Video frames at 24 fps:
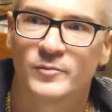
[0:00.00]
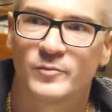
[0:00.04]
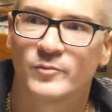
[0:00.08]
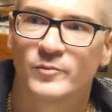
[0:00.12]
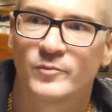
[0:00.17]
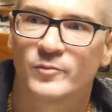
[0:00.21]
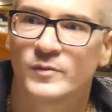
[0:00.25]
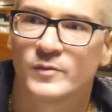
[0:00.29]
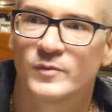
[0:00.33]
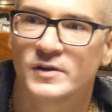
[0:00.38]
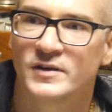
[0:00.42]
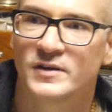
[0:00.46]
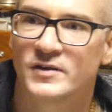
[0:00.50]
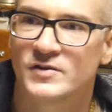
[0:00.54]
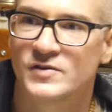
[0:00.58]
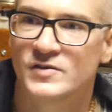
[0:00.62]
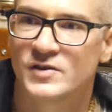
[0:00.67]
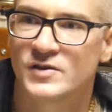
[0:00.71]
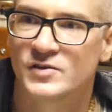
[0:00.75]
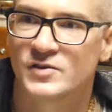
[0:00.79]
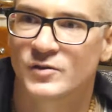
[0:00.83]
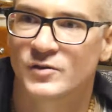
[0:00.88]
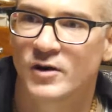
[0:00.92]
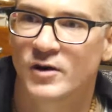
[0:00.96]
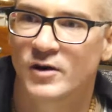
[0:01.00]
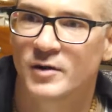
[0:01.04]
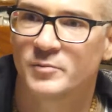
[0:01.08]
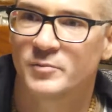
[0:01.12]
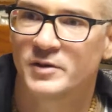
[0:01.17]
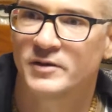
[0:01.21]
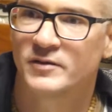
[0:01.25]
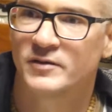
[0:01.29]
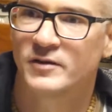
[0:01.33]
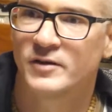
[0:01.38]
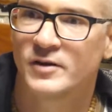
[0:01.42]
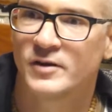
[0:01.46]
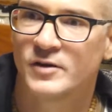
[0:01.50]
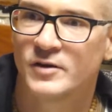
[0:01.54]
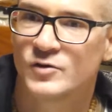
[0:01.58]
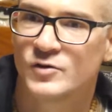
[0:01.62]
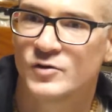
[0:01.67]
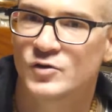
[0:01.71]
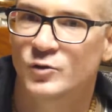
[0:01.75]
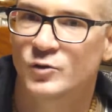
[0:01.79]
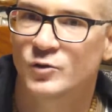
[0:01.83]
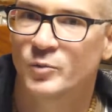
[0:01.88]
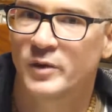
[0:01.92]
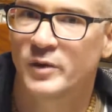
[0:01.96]
It is described that
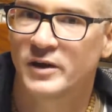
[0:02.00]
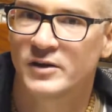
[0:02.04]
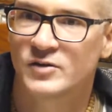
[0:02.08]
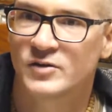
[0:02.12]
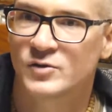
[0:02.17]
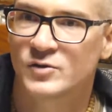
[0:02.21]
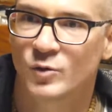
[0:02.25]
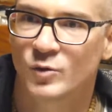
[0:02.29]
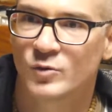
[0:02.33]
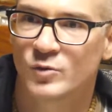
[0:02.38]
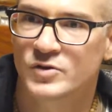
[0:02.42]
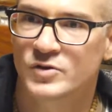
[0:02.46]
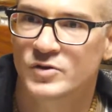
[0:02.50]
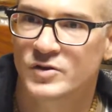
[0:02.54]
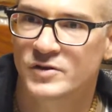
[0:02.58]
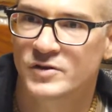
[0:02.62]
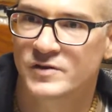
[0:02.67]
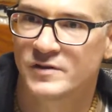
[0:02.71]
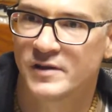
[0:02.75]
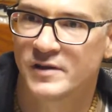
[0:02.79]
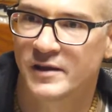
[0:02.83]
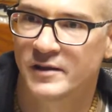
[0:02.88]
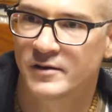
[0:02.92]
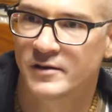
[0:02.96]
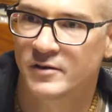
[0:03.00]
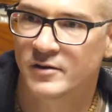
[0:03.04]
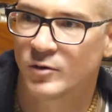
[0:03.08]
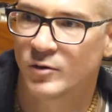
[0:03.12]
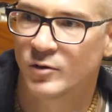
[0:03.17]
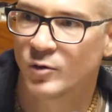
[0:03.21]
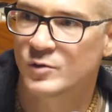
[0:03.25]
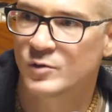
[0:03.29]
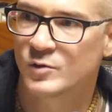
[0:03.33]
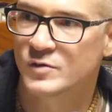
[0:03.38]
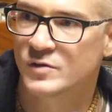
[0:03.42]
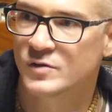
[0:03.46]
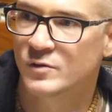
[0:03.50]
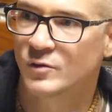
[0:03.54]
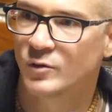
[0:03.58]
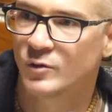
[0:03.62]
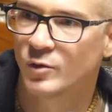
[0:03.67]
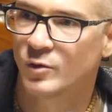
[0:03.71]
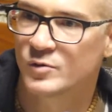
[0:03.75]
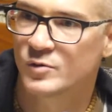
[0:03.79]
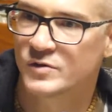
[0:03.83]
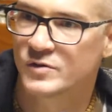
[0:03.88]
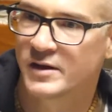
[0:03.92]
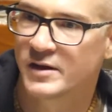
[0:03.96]
so many soldiers there
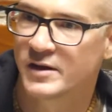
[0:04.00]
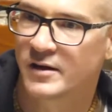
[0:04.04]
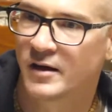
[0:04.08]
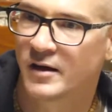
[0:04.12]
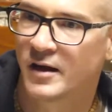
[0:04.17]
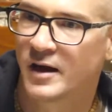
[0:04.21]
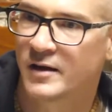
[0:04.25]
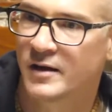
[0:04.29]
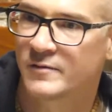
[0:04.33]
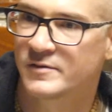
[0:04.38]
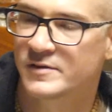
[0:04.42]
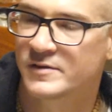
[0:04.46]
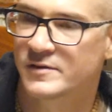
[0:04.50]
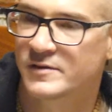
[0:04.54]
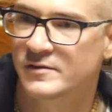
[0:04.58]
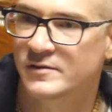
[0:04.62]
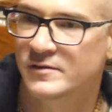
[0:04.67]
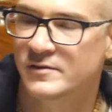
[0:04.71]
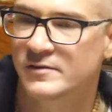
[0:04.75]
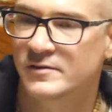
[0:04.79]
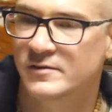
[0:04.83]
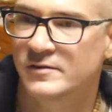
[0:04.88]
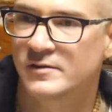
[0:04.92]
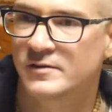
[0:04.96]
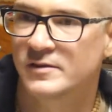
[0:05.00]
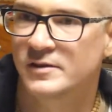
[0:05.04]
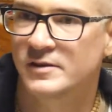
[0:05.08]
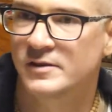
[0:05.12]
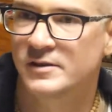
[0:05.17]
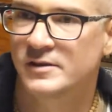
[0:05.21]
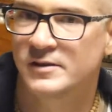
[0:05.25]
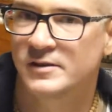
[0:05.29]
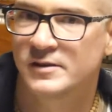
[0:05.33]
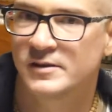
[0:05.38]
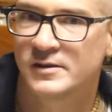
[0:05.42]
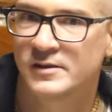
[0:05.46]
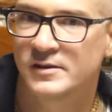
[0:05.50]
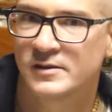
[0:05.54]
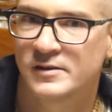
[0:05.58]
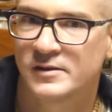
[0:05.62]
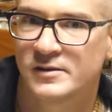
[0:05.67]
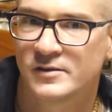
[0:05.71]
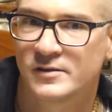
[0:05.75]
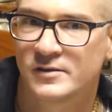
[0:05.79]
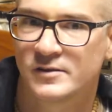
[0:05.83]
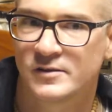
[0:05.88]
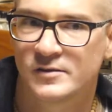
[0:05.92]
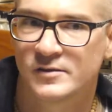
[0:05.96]
lost their lives.
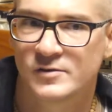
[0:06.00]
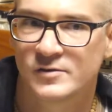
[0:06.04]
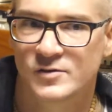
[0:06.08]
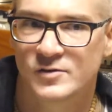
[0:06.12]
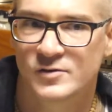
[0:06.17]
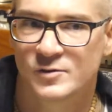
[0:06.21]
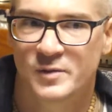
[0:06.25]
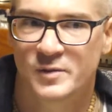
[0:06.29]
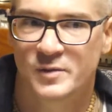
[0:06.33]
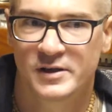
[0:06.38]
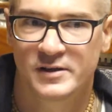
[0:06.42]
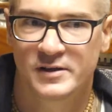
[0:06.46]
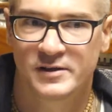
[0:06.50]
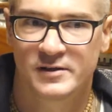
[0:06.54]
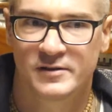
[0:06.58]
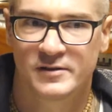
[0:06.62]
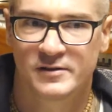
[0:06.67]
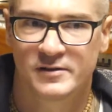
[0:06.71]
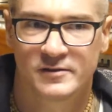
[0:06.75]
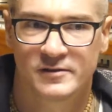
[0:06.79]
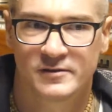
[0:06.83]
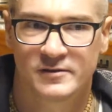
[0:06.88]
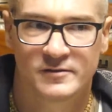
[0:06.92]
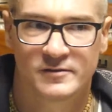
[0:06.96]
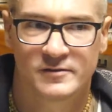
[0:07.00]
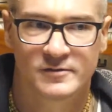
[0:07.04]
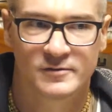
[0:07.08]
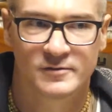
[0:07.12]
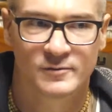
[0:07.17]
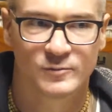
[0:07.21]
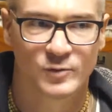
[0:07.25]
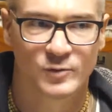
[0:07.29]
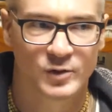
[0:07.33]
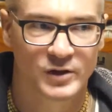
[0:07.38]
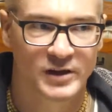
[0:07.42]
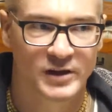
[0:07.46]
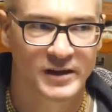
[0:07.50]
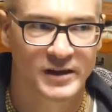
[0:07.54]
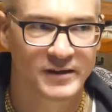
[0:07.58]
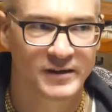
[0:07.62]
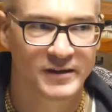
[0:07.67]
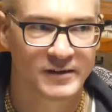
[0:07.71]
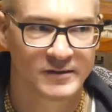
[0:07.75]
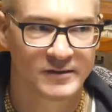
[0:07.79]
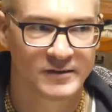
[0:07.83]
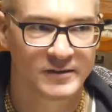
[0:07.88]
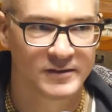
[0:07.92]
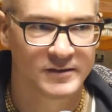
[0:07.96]
So many were
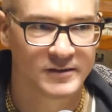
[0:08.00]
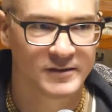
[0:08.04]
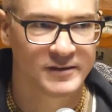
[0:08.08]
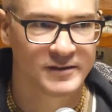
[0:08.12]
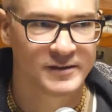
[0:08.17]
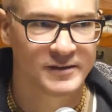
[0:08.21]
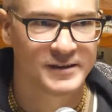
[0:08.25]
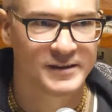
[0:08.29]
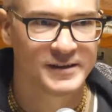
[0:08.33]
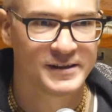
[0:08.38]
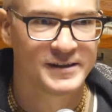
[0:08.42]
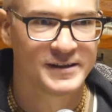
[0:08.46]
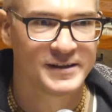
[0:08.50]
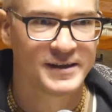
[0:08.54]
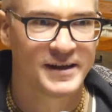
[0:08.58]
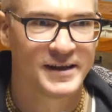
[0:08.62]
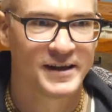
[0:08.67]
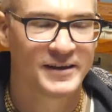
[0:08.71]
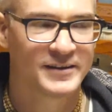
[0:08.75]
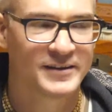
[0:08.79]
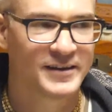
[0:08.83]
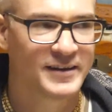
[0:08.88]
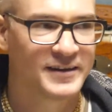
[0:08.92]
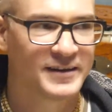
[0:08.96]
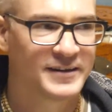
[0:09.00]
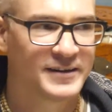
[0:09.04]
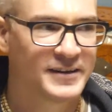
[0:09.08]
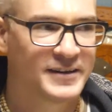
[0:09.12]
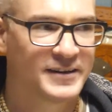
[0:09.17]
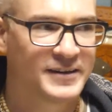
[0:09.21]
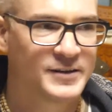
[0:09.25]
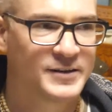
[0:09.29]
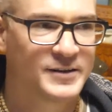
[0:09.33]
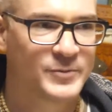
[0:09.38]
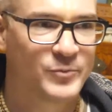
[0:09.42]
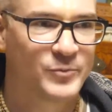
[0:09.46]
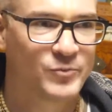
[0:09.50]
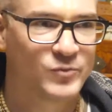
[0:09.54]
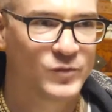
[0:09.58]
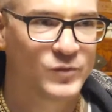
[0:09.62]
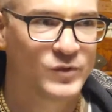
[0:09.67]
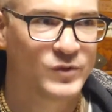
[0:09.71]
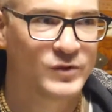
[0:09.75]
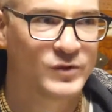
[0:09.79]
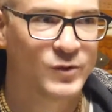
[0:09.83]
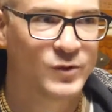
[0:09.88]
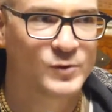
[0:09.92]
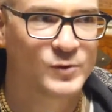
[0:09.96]
killed. And then
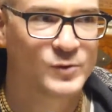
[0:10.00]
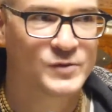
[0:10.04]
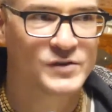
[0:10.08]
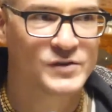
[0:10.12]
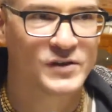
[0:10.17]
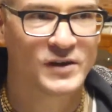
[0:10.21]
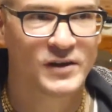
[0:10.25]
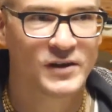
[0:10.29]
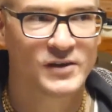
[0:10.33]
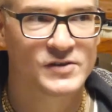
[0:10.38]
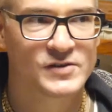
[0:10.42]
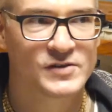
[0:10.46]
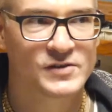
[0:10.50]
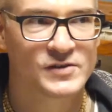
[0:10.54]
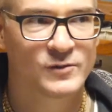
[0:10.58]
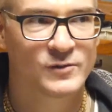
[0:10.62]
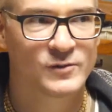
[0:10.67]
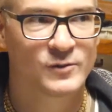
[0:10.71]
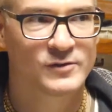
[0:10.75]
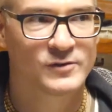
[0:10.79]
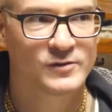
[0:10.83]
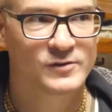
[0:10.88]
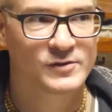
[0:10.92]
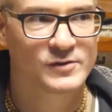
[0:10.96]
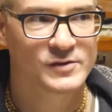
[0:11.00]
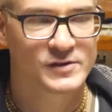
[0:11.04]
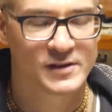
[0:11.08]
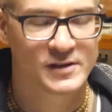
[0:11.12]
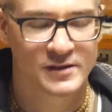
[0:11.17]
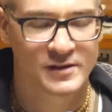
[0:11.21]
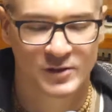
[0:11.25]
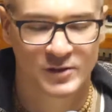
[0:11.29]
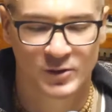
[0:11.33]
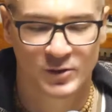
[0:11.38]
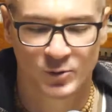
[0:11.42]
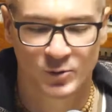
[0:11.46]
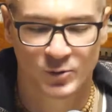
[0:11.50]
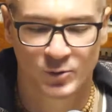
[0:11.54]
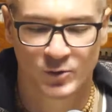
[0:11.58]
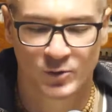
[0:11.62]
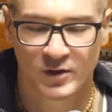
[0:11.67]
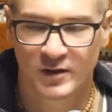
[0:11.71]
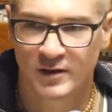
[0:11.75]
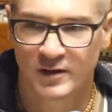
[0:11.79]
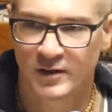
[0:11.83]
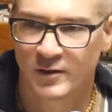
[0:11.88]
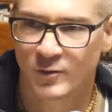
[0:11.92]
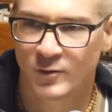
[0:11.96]
those kings started to
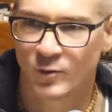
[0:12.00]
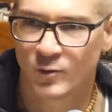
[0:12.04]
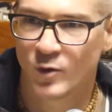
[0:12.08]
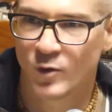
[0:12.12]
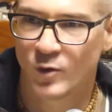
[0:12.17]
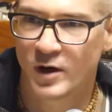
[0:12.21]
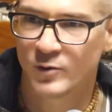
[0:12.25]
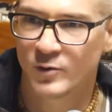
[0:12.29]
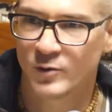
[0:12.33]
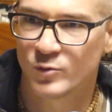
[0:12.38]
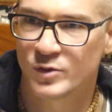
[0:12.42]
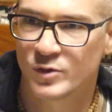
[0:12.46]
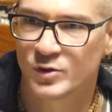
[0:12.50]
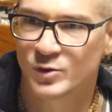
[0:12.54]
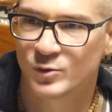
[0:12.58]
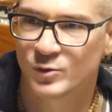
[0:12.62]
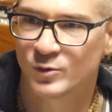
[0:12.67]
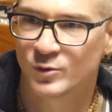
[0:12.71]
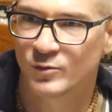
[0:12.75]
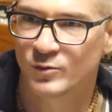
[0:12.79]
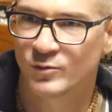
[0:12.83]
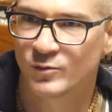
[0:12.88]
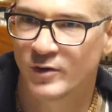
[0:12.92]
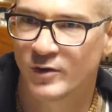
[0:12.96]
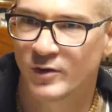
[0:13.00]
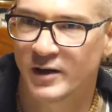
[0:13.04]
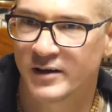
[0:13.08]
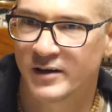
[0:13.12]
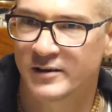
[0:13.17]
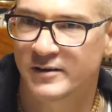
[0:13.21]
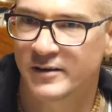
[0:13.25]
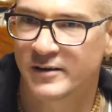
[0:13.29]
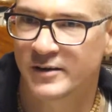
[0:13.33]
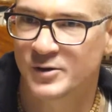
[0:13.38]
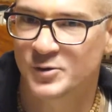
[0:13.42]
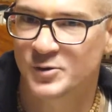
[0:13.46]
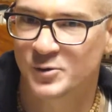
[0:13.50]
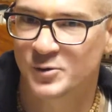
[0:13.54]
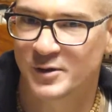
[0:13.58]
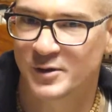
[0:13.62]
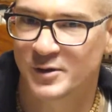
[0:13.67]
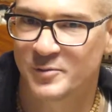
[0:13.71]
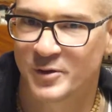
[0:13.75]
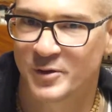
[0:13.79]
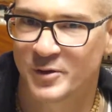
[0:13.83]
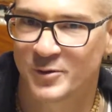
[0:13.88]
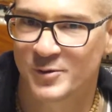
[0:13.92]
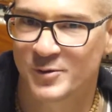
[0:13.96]
think why we should fight, actually,
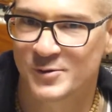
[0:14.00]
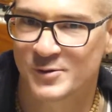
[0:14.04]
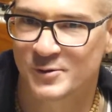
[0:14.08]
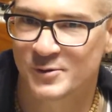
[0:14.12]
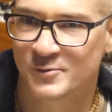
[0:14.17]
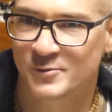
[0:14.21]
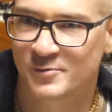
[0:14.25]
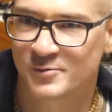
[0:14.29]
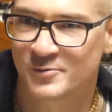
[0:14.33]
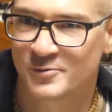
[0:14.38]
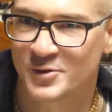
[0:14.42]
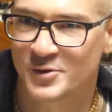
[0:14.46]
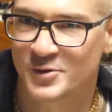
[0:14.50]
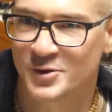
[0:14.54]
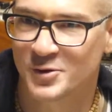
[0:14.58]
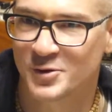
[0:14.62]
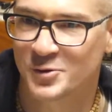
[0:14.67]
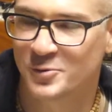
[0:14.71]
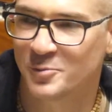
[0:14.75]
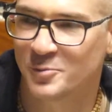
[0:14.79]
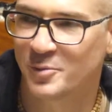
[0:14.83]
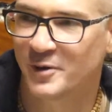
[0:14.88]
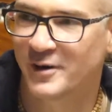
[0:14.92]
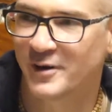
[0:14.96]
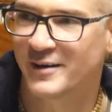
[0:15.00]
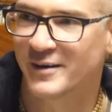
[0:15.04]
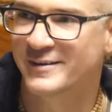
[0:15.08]
because of Shishupal.